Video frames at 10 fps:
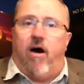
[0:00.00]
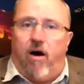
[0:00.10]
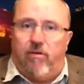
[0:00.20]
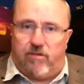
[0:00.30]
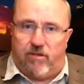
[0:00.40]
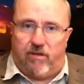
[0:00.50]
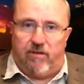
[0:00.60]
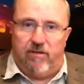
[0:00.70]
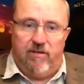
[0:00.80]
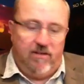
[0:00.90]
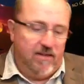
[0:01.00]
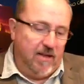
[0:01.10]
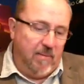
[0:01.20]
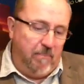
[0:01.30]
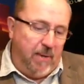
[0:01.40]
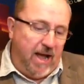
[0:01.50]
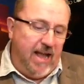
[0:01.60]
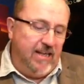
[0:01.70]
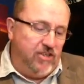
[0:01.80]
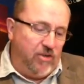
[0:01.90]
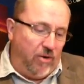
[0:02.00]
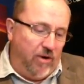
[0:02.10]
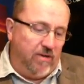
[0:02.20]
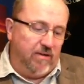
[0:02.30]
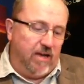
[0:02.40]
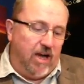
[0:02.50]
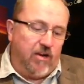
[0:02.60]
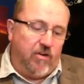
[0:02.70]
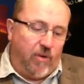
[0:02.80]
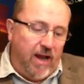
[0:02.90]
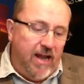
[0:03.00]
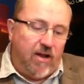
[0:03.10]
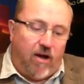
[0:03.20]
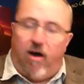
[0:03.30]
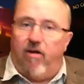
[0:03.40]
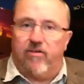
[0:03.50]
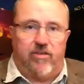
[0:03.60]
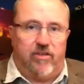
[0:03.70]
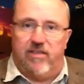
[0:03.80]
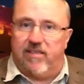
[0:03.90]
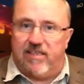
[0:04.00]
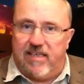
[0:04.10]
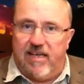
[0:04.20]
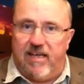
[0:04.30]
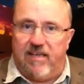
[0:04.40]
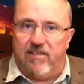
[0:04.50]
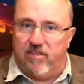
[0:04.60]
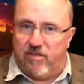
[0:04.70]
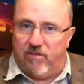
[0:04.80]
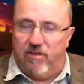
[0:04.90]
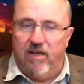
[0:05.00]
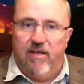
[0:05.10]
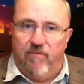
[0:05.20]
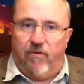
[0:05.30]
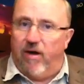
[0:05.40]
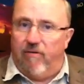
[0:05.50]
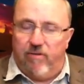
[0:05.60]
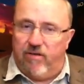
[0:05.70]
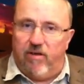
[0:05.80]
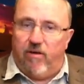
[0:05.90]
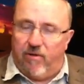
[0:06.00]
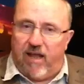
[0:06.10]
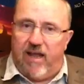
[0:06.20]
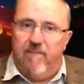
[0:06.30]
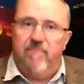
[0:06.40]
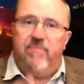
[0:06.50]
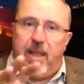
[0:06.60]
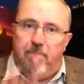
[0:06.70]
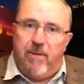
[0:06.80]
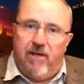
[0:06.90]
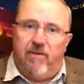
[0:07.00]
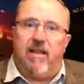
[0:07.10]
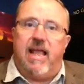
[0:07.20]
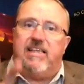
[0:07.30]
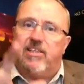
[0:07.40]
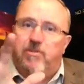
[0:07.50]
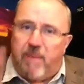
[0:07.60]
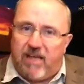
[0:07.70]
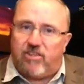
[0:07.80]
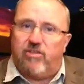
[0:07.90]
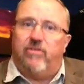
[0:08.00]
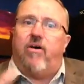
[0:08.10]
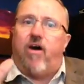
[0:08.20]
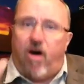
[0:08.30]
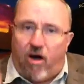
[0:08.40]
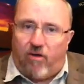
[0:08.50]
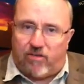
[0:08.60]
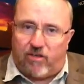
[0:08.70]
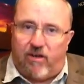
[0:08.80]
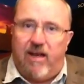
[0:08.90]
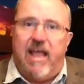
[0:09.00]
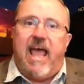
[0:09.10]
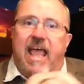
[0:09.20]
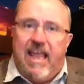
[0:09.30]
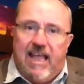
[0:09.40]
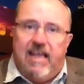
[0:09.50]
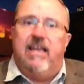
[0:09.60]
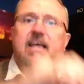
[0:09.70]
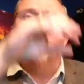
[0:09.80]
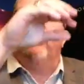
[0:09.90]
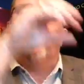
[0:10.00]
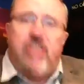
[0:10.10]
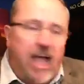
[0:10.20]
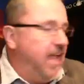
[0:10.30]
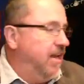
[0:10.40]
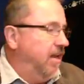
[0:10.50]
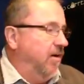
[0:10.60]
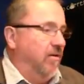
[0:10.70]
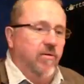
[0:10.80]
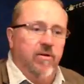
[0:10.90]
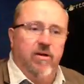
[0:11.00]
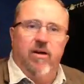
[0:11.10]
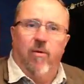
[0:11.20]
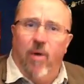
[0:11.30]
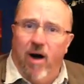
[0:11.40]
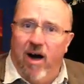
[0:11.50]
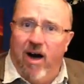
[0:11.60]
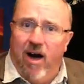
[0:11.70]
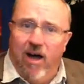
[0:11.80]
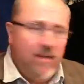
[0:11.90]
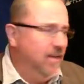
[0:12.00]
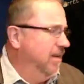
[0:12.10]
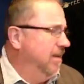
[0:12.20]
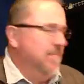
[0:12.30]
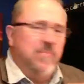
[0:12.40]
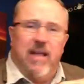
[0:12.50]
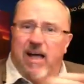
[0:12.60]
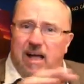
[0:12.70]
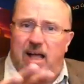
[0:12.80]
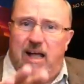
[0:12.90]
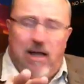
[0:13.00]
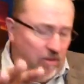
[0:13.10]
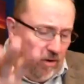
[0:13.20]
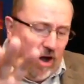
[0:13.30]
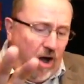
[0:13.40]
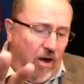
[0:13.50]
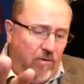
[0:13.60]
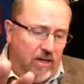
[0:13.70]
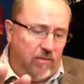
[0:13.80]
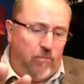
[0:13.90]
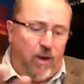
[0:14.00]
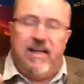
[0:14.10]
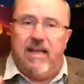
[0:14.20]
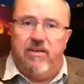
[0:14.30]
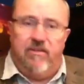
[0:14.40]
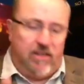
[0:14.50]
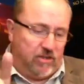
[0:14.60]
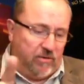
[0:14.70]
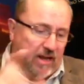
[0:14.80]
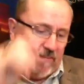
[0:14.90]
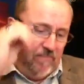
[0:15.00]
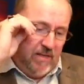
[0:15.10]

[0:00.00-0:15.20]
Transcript: altar by Jordan, a great altar to see, to forever. Okay, they built a special altar in Shilo. What? Hold it. Why'd they do this? Okay.